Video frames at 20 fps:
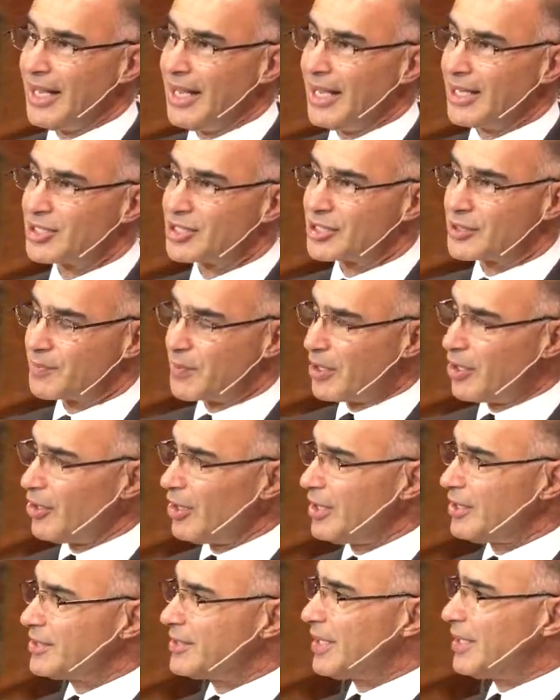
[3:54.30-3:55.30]

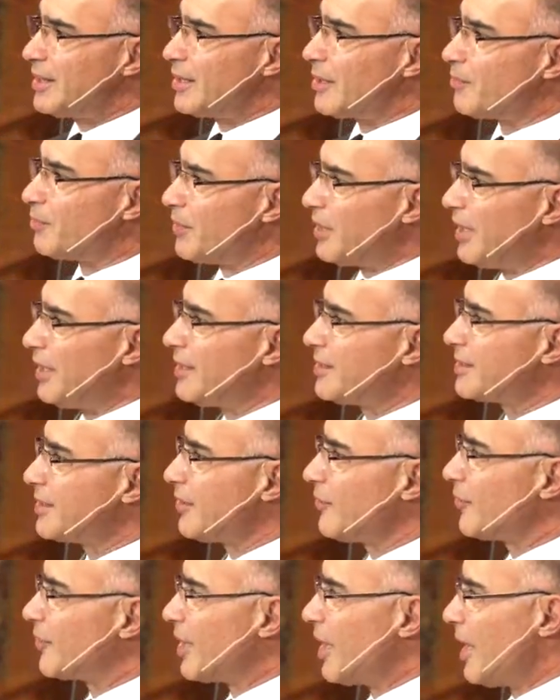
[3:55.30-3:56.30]
Experiencing the peace
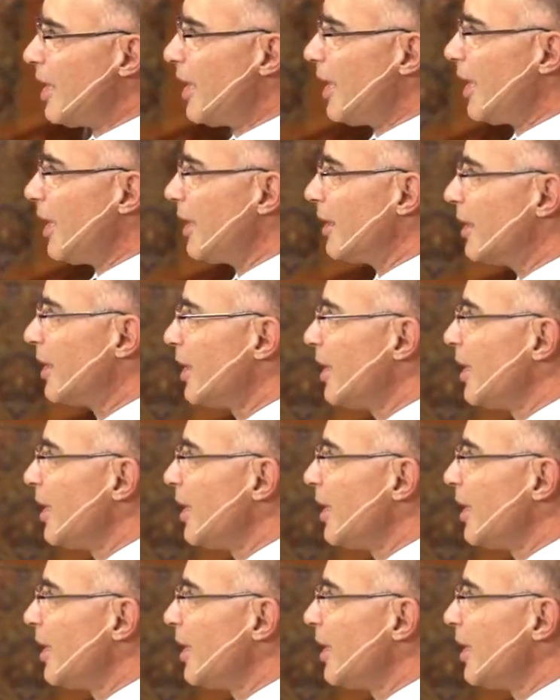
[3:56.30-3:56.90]
of God